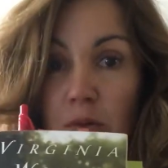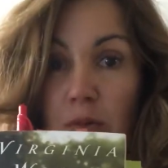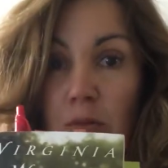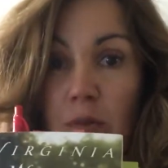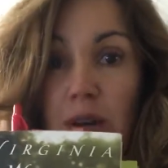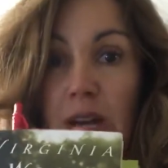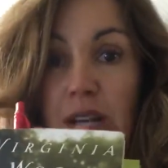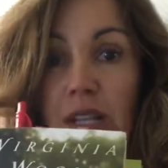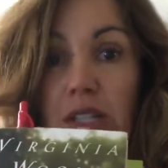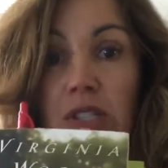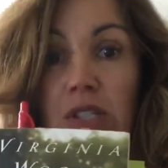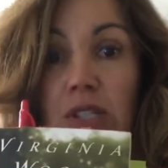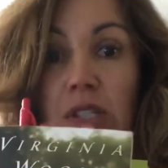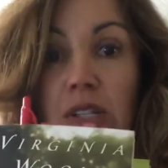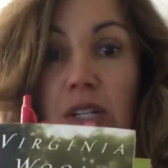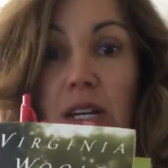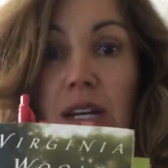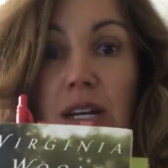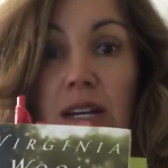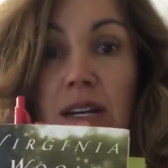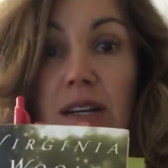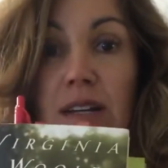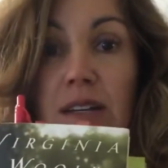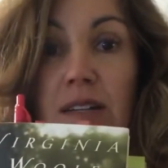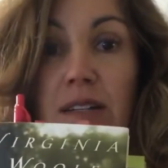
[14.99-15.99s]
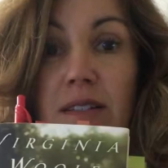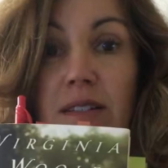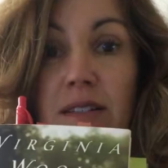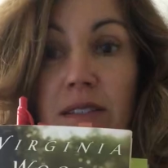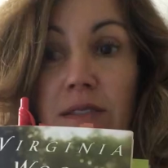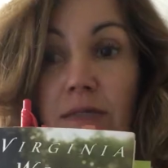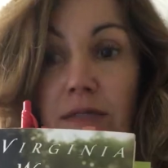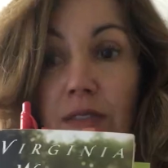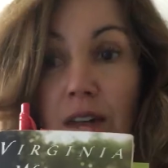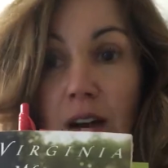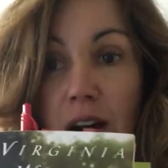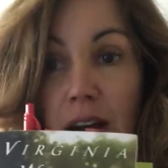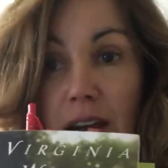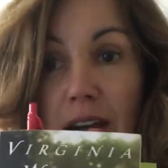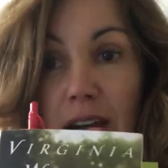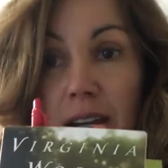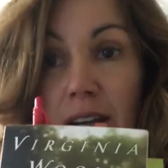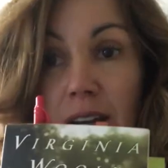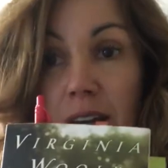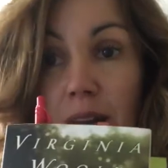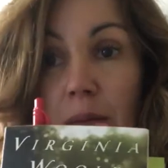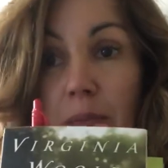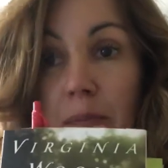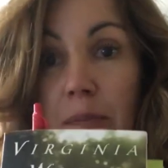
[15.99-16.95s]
which is fine,